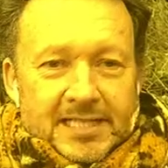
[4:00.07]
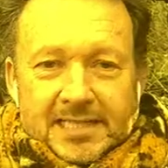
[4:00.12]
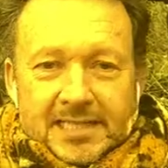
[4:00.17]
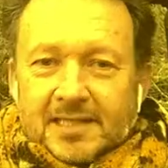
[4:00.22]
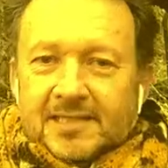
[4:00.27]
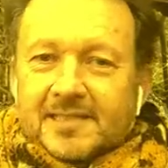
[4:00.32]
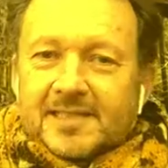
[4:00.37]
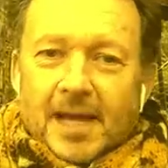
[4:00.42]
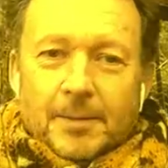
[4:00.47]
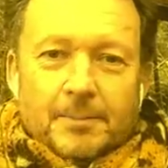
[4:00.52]
take the
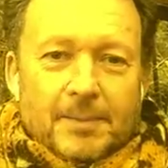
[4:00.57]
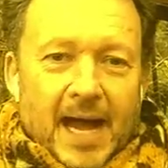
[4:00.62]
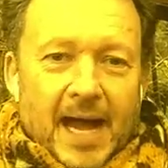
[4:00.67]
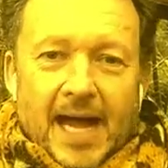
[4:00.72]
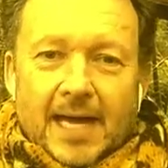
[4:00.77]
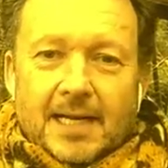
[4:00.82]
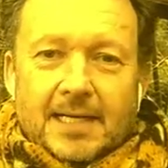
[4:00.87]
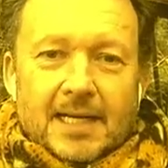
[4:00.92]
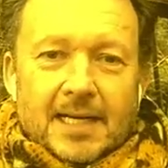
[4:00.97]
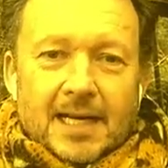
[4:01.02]
step
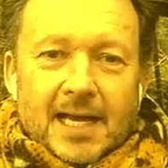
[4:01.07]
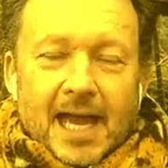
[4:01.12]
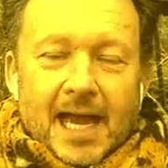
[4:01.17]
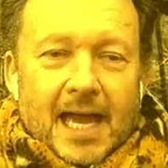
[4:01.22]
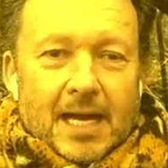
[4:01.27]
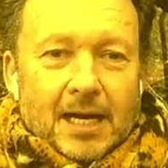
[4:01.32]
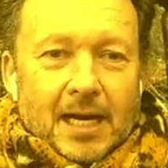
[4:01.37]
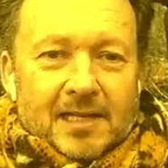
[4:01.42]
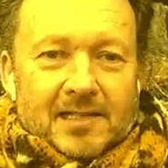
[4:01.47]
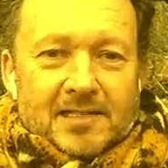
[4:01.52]
back,
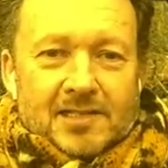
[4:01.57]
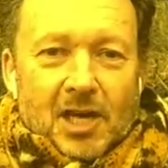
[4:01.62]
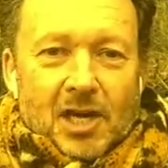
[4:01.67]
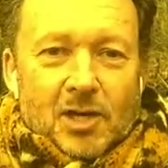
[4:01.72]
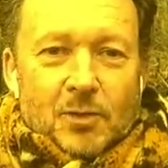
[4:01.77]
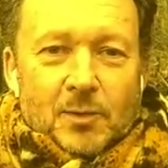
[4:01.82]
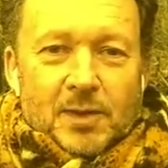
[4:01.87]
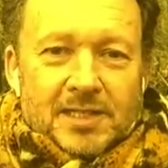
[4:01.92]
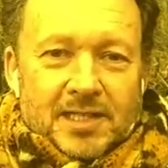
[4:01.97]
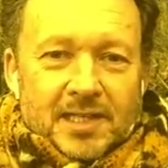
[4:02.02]
and I
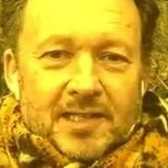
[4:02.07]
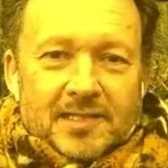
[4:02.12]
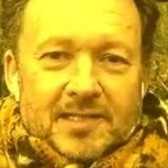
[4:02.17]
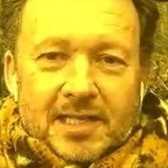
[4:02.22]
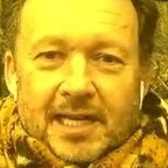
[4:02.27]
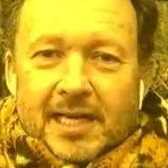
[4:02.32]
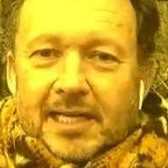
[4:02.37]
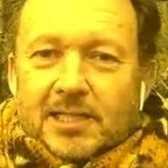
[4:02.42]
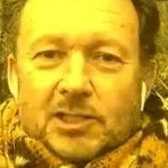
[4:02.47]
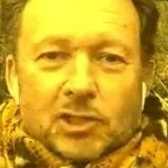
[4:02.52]
start with this,
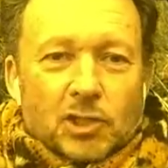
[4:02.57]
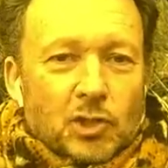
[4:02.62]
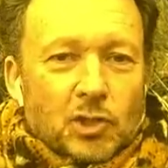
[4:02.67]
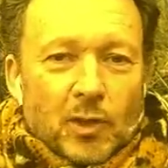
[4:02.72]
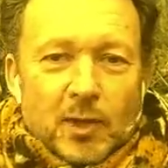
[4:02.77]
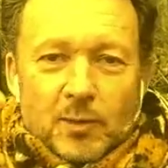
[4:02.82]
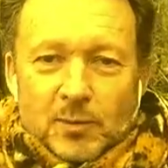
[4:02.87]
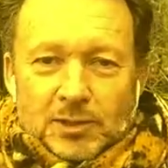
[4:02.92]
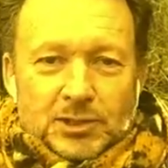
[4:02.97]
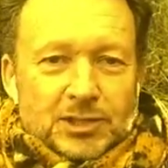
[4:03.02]
like,
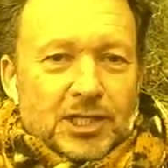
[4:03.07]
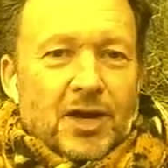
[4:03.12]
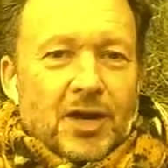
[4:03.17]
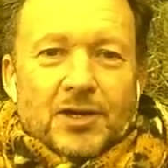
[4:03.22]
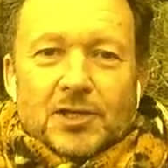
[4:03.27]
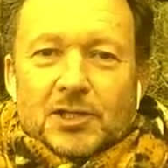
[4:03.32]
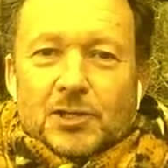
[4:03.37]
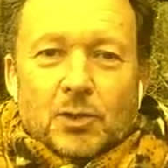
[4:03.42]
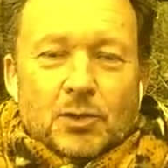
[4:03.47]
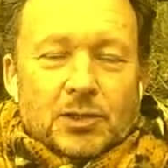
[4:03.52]
we're sharing
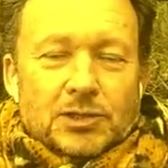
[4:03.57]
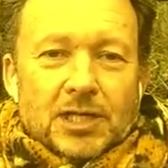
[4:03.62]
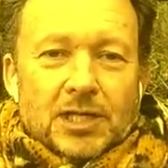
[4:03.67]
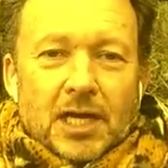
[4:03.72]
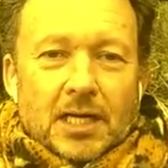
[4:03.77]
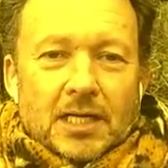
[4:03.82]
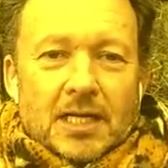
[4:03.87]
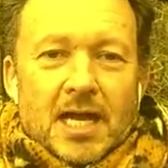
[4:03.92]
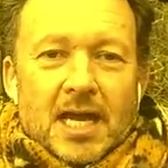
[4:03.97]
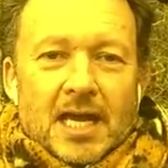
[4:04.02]
a Google
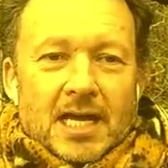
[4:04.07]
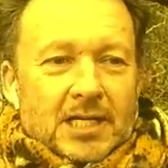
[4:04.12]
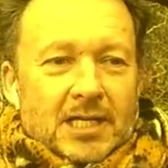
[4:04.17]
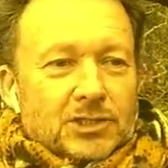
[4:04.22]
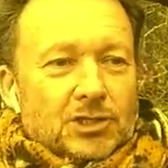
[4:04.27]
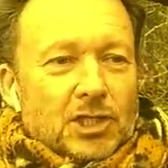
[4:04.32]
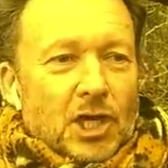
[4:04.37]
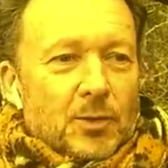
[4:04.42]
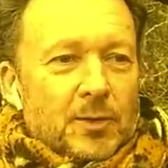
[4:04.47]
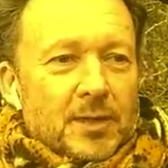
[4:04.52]
Doc, and I
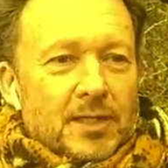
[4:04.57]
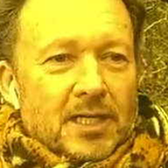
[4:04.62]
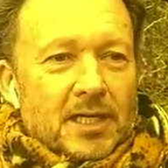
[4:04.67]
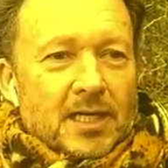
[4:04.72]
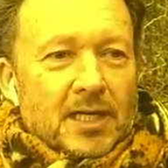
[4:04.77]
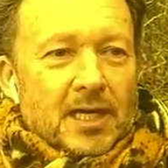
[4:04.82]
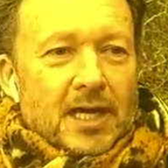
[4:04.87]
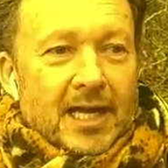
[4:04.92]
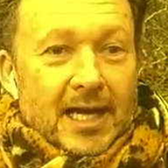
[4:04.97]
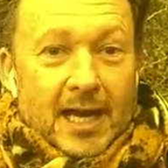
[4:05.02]
start with,
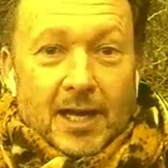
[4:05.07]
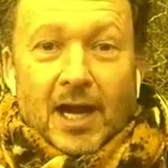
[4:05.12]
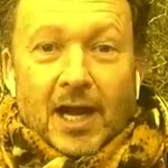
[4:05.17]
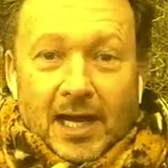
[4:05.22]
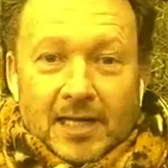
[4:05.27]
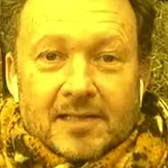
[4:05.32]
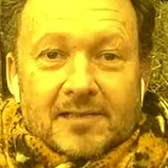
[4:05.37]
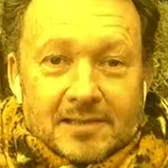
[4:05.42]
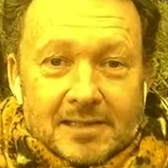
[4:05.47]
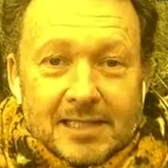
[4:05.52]
and
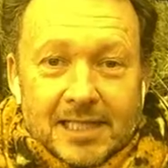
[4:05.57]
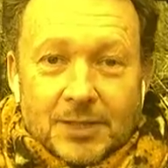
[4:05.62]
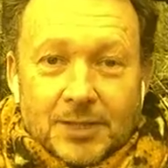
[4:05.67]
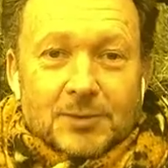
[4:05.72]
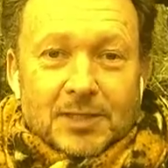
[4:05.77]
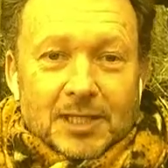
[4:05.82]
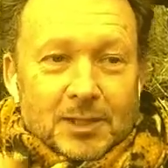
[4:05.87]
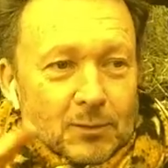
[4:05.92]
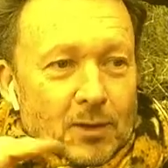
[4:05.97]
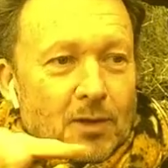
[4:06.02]
I
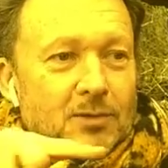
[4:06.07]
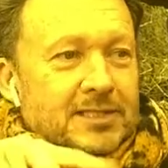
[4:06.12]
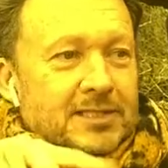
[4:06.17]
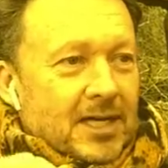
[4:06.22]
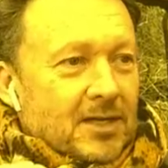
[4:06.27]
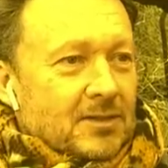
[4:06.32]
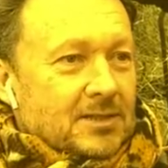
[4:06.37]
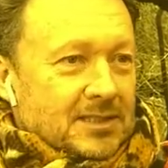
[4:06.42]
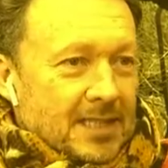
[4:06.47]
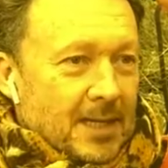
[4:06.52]
literally wrote
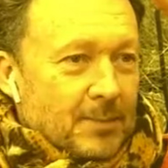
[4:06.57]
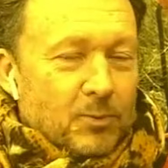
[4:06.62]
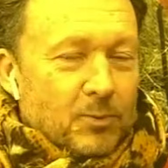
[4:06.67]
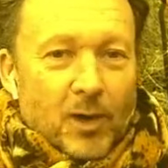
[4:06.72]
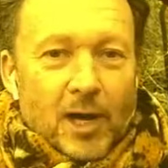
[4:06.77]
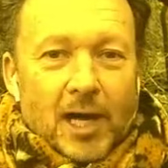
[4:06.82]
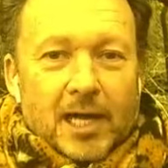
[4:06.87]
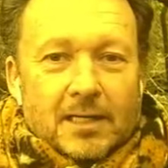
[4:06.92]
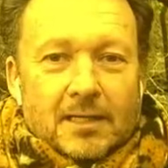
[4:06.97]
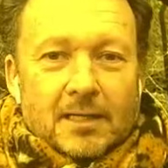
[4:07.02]
down step
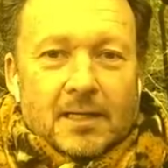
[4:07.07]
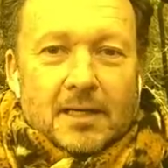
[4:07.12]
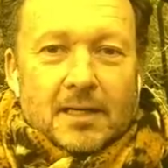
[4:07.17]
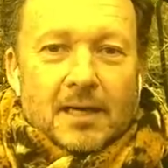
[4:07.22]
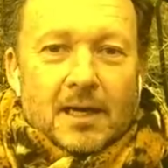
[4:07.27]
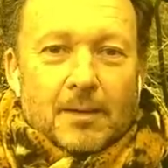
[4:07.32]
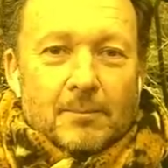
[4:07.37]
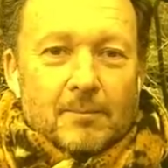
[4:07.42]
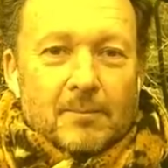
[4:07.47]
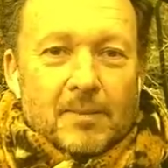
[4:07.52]
one,
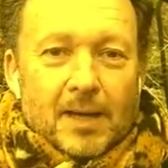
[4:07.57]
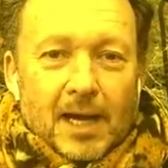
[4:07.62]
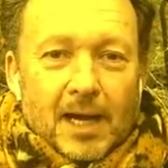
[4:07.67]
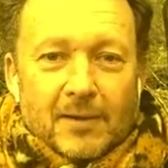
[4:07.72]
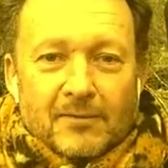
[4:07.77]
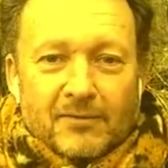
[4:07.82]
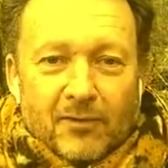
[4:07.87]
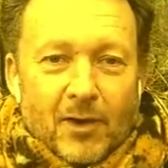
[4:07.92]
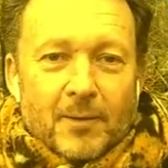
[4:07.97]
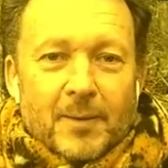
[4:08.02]

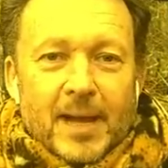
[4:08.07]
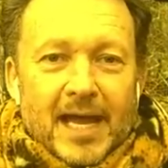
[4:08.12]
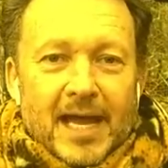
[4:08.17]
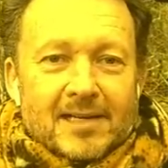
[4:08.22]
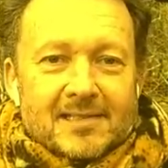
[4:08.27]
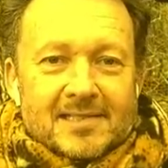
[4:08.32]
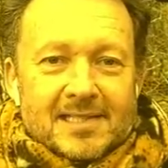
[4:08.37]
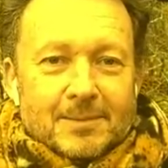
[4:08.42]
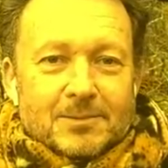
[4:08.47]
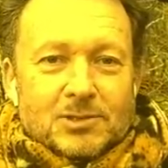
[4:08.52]

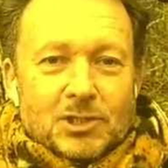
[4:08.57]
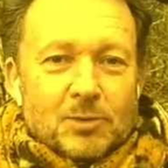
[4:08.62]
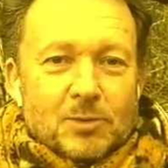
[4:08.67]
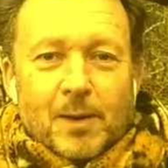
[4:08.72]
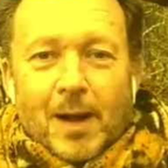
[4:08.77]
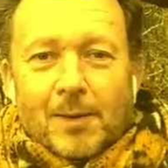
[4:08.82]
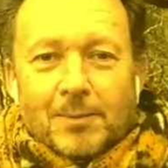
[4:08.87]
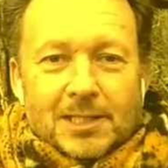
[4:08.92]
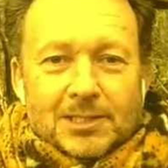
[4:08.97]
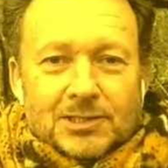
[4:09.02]
format, step two,
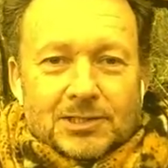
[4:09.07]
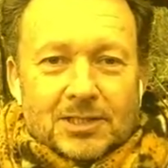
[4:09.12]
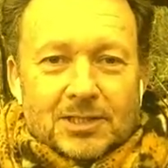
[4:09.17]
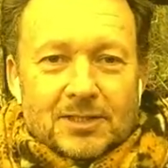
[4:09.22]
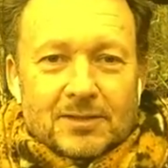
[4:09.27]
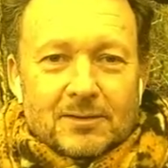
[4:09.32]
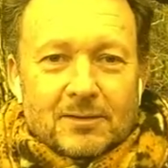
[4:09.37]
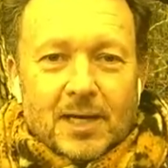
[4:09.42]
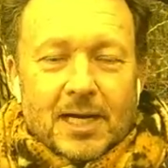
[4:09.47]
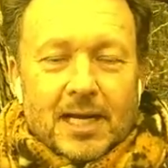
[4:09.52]
publish,
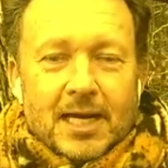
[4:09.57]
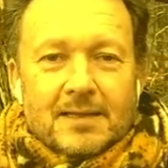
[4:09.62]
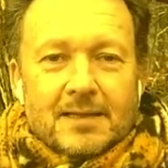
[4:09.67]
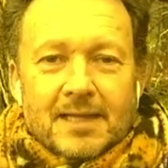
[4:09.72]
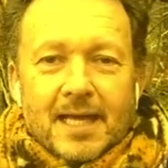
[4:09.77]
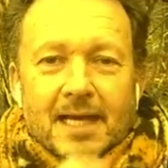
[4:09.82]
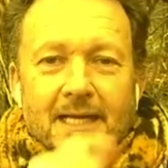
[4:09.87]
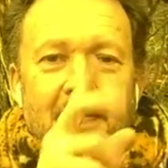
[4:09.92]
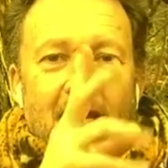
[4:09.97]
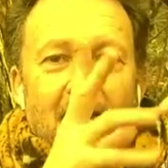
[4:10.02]
right? And
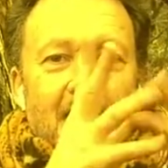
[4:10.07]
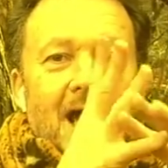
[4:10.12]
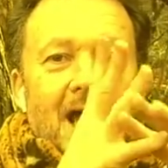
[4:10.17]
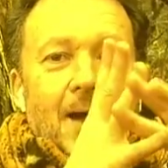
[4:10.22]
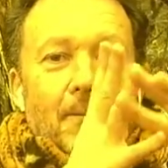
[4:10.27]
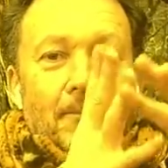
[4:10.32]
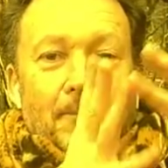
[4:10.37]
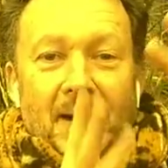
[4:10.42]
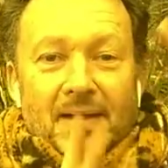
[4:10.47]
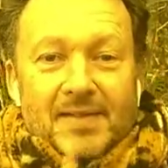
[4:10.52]
then
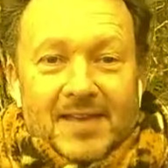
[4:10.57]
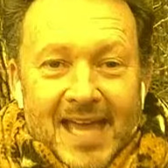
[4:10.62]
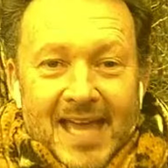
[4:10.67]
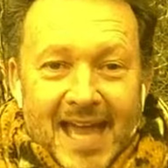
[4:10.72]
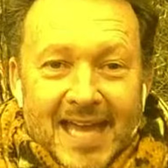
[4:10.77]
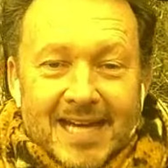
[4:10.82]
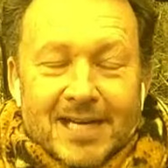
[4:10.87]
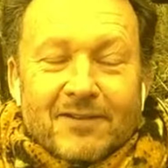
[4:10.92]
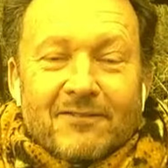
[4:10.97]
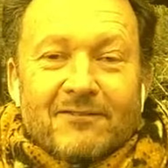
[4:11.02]
by the
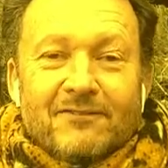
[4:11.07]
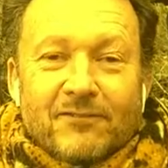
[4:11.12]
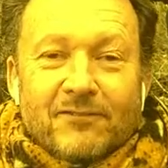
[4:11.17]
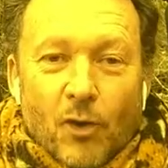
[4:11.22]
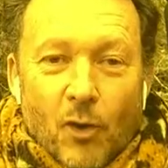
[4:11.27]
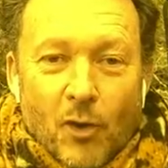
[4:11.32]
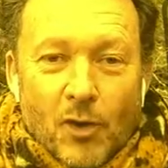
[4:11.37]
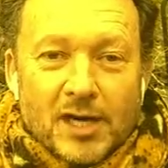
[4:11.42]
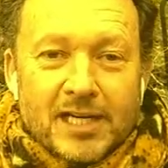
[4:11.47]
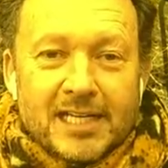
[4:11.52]
end of
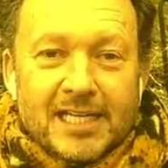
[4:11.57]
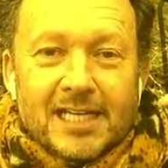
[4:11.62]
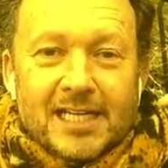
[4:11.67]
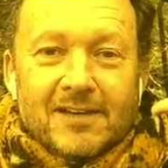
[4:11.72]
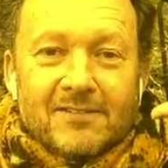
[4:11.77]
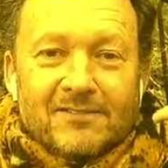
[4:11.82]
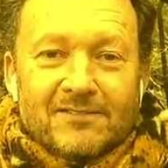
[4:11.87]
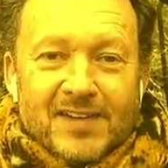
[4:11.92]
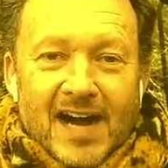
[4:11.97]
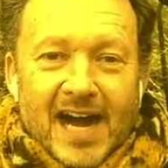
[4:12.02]

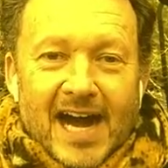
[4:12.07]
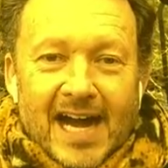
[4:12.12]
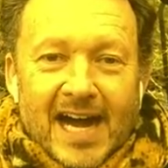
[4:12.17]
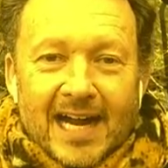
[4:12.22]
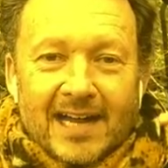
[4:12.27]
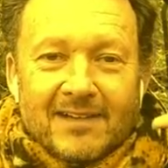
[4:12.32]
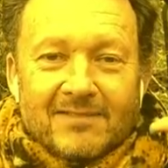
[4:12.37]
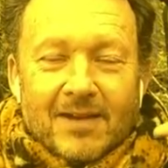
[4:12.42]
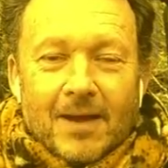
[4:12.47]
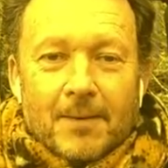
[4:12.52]

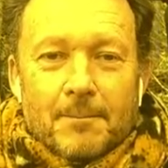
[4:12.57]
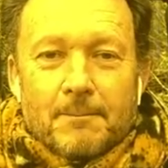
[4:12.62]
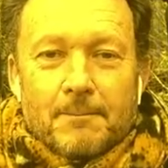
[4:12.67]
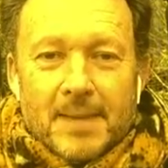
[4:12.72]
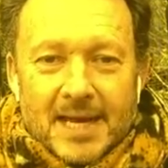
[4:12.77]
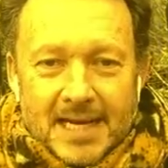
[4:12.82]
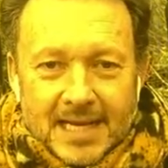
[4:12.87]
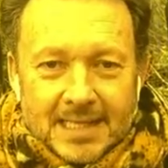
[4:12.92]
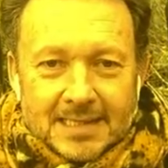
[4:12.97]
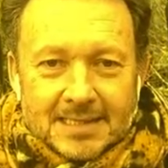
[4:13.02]
45
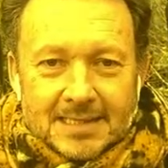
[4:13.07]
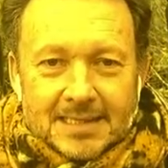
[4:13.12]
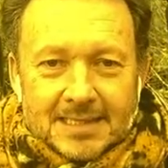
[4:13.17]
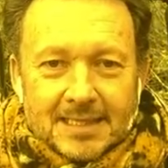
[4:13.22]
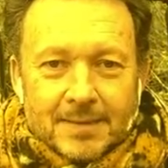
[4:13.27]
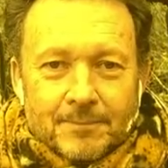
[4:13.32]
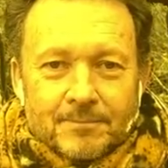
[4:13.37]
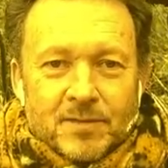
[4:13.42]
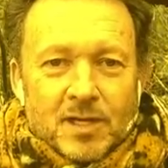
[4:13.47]
minutes,